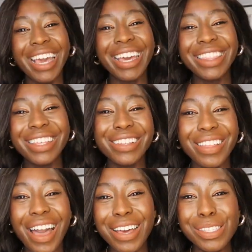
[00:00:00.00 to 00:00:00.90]
And the
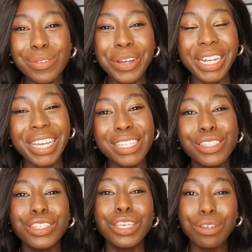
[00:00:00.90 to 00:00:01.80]
last one
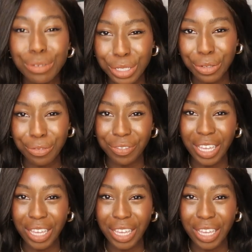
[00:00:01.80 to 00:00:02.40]
is YouTube